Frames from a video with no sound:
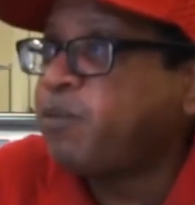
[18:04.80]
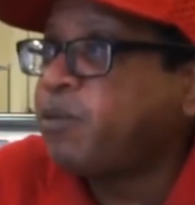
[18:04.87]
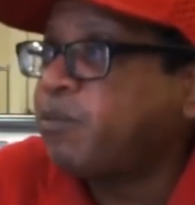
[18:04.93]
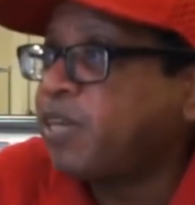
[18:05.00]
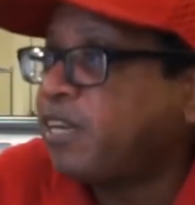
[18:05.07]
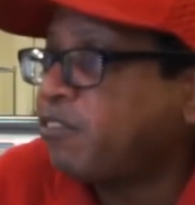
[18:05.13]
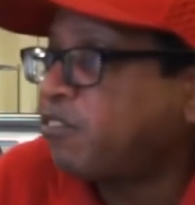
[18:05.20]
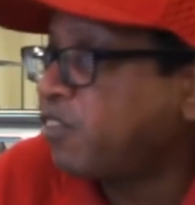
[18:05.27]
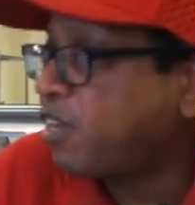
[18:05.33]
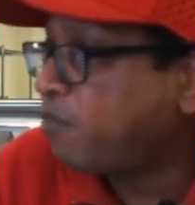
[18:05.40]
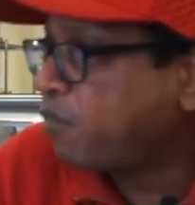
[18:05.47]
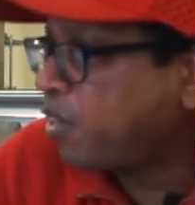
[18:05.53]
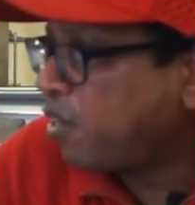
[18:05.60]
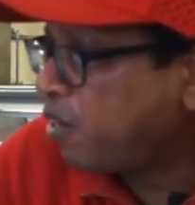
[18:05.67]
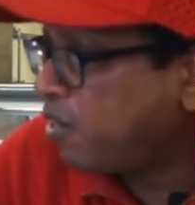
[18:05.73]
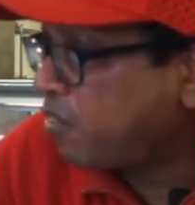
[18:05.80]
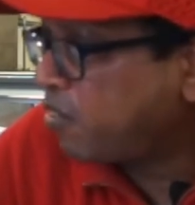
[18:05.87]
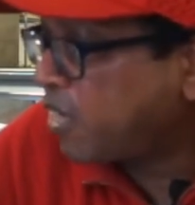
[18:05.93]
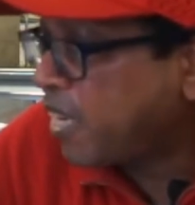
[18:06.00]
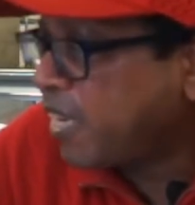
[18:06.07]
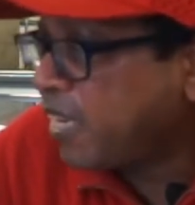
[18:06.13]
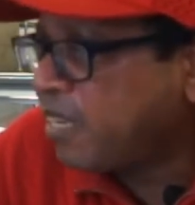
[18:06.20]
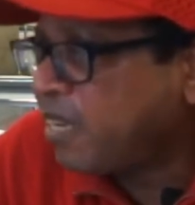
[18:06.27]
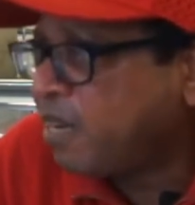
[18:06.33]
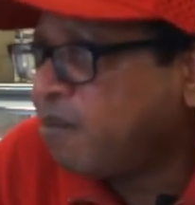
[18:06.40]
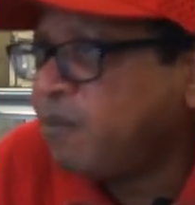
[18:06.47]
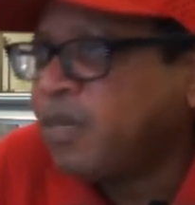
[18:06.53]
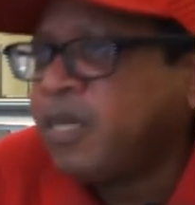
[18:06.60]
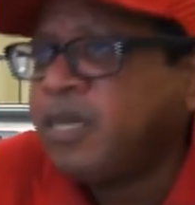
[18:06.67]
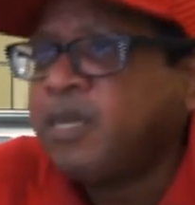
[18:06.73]
people like Steph Curry stand
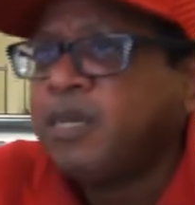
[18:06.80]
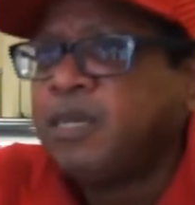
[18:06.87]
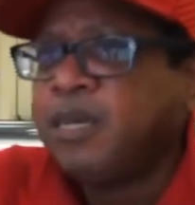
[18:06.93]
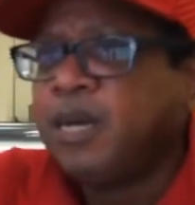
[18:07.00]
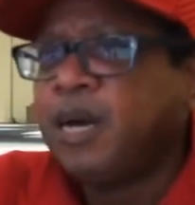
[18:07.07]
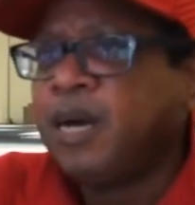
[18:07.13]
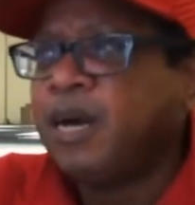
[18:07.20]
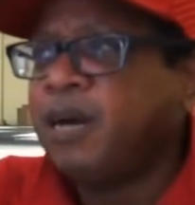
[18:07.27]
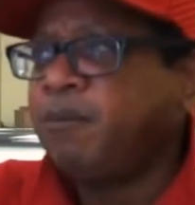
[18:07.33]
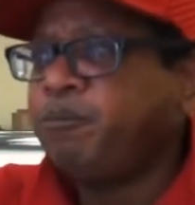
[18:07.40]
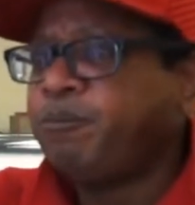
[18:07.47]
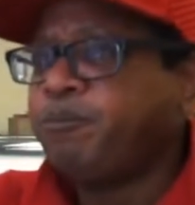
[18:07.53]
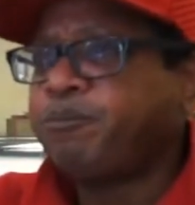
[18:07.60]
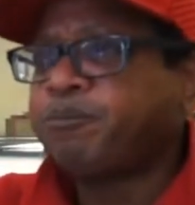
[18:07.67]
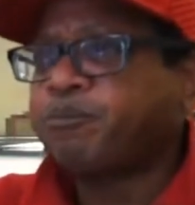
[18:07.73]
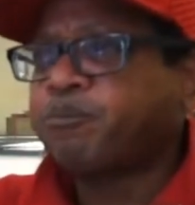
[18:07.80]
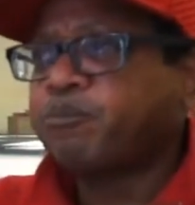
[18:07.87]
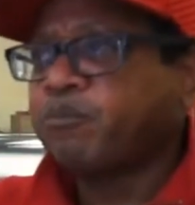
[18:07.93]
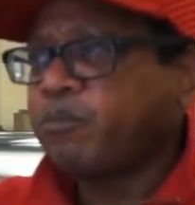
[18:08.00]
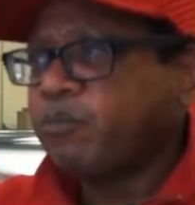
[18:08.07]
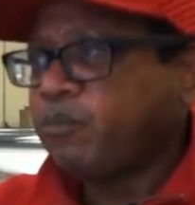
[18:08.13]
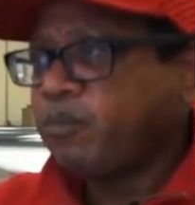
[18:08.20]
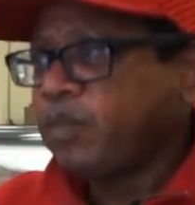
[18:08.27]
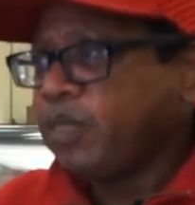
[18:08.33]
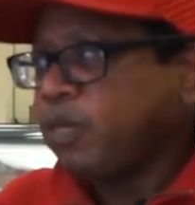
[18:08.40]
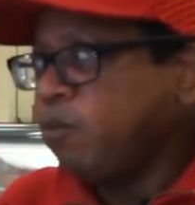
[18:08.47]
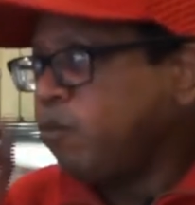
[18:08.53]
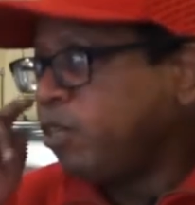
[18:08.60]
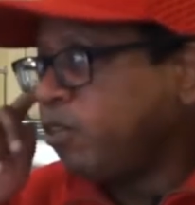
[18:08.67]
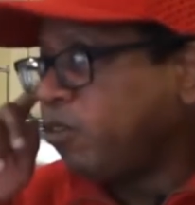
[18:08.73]
up, um,
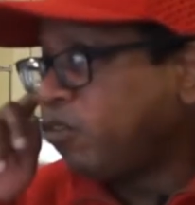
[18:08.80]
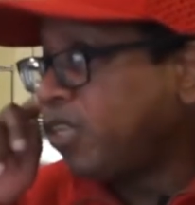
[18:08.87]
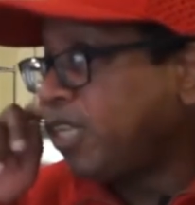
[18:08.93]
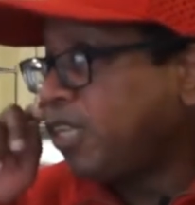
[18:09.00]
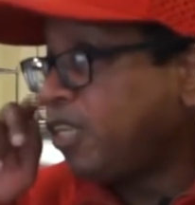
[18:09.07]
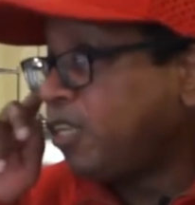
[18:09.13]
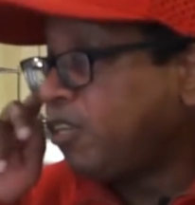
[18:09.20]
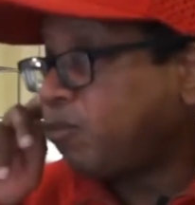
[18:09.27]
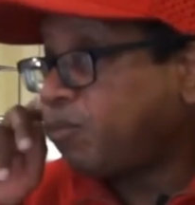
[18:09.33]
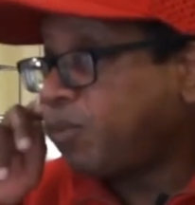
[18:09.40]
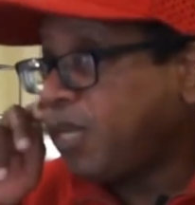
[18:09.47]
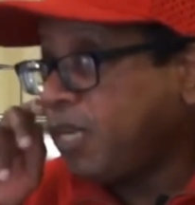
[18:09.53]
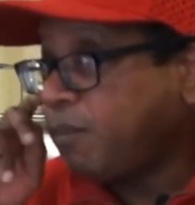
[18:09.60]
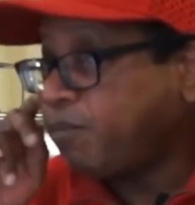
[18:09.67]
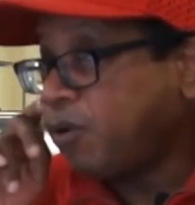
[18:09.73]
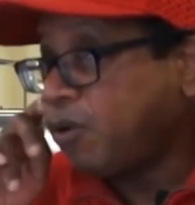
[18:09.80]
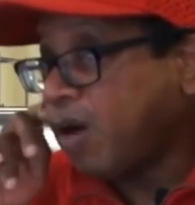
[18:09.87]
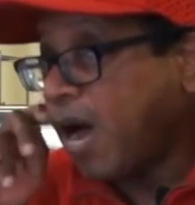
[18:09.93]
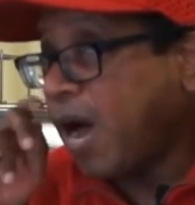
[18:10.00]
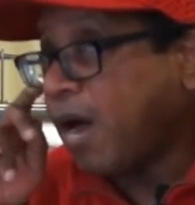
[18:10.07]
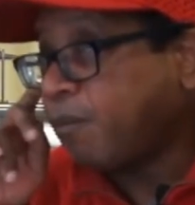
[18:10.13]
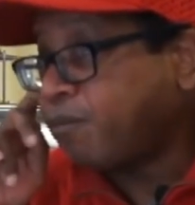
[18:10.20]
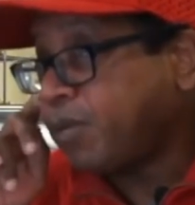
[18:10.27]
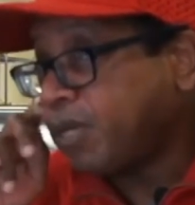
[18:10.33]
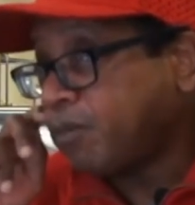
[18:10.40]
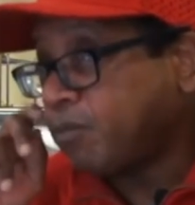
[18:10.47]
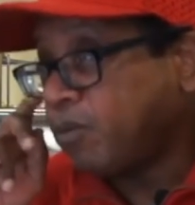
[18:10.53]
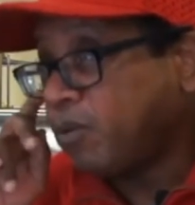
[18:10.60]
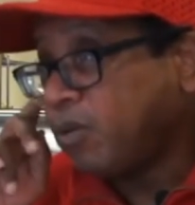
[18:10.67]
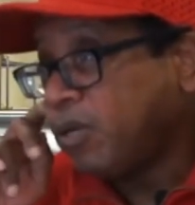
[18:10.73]
when you see these people, our
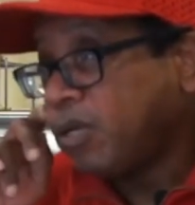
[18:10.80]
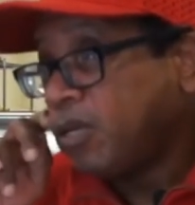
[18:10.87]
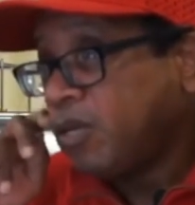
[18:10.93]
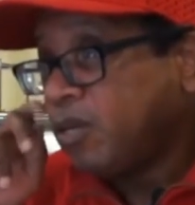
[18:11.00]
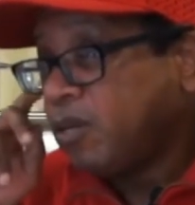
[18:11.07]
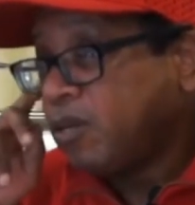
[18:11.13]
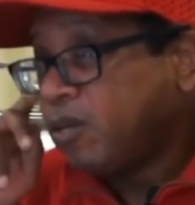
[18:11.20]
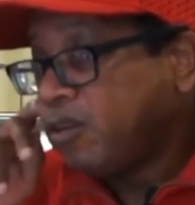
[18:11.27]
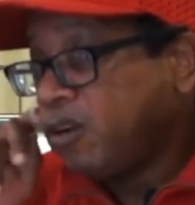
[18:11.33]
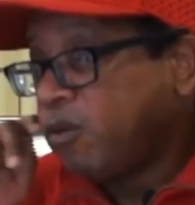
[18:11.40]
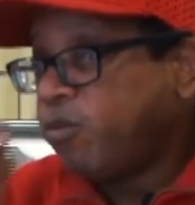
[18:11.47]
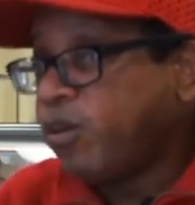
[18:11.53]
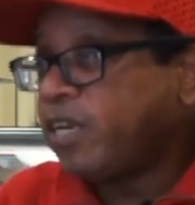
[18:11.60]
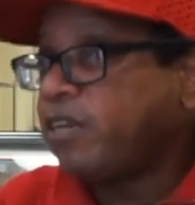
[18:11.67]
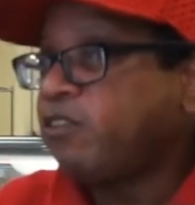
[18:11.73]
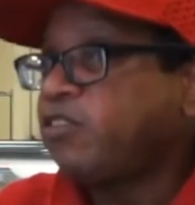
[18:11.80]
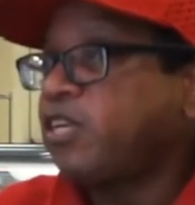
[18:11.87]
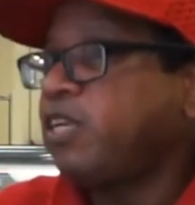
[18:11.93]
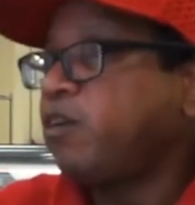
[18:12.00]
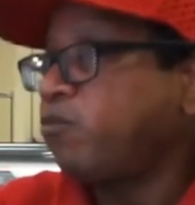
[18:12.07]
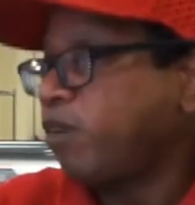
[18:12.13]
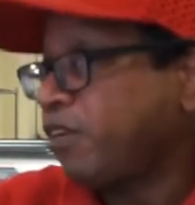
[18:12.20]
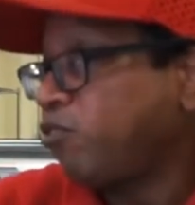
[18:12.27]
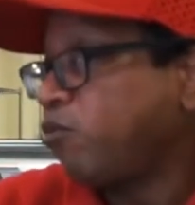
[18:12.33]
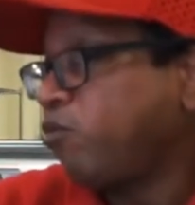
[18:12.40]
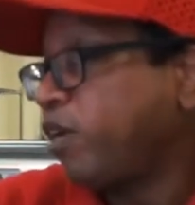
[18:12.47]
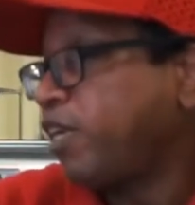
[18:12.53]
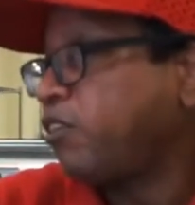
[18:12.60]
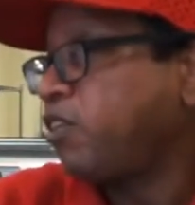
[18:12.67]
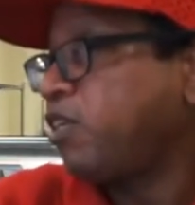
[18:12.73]
people, you're witnessing the
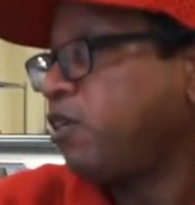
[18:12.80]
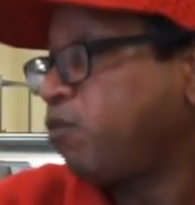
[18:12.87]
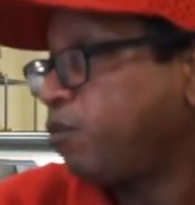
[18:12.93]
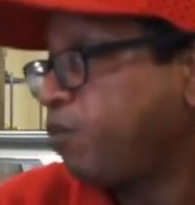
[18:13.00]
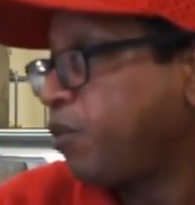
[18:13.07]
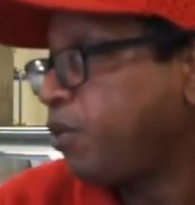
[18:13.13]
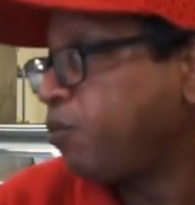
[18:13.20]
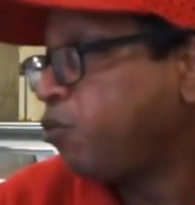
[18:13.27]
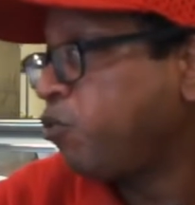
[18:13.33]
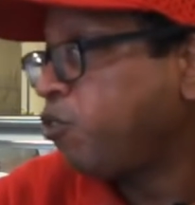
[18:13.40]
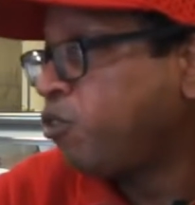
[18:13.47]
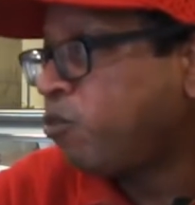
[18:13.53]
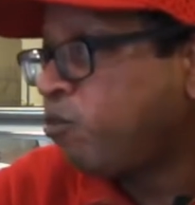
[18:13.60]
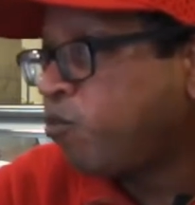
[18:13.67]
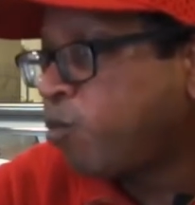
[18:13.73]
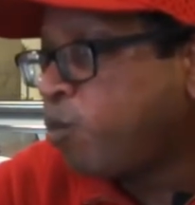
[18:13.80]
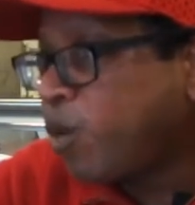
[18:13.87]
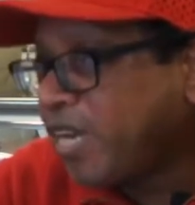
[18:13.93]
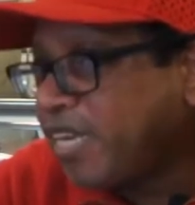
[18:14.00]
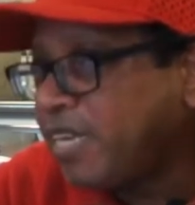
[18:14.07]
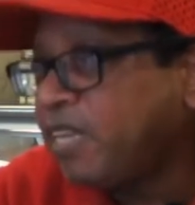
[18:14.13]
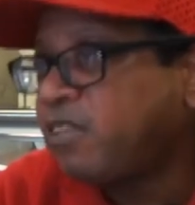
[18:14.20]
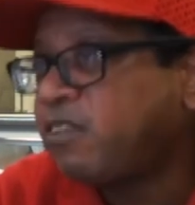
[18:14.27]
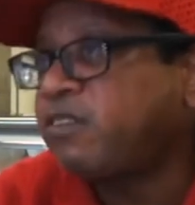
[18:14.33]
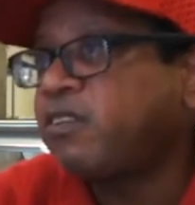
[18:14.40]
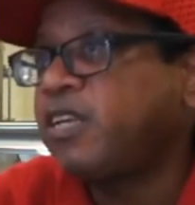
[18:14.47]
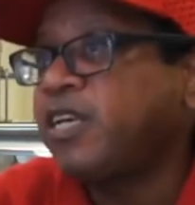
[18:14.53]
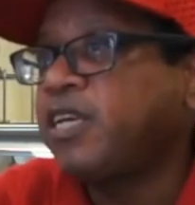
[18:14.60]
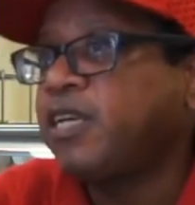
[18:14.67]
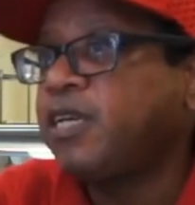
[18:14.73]
resurrection of a people. You're
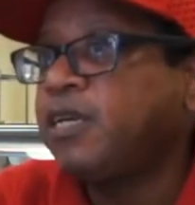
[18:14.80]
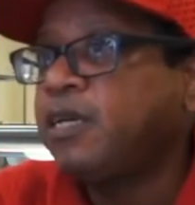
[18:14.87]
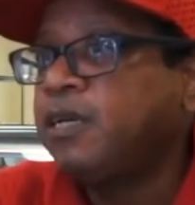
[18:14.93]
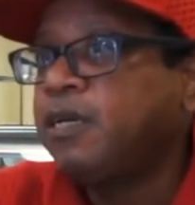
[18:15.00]
witnessing